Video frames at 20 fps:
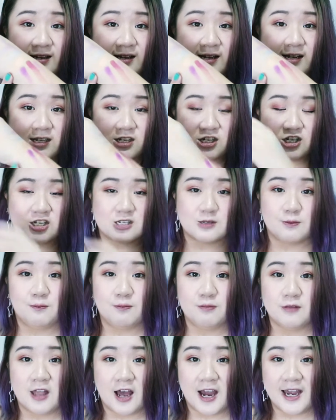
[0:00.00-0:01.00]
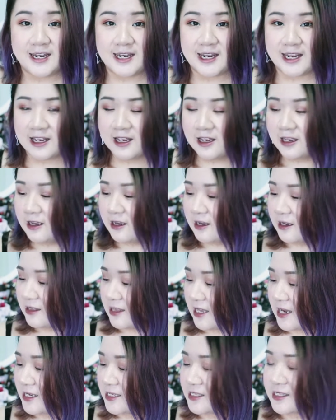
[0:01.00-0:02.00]
It's just blinding.
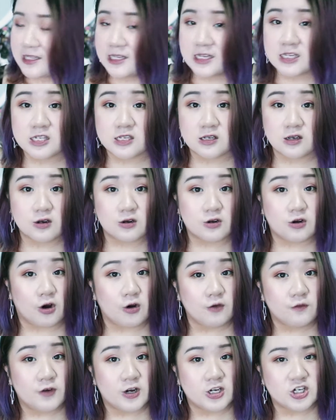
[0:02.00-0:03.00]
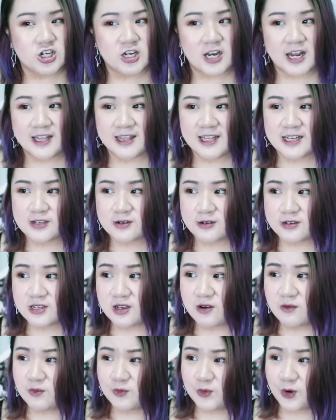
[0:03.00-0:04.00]
There's this gold version and there's
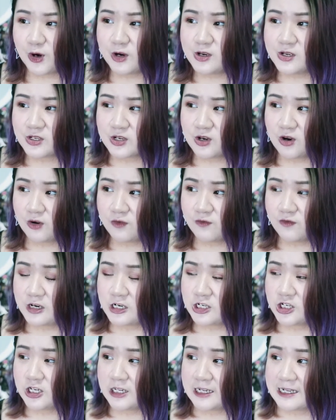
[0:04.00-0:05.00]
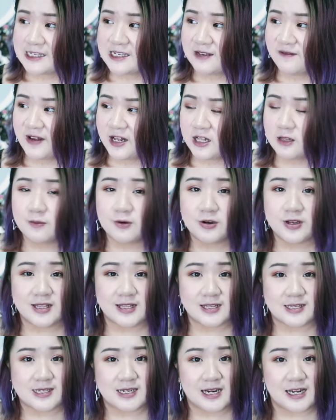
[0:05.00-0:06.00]
also a rose gold version that's available
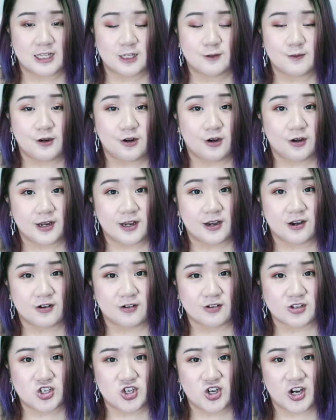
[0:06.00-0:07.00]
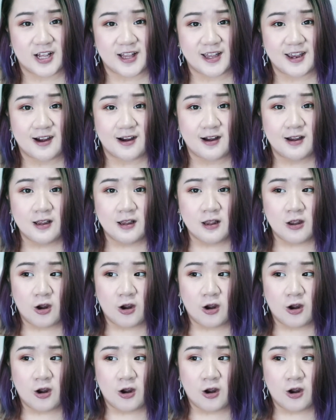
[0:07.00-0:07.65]
in the States but not here in Australia.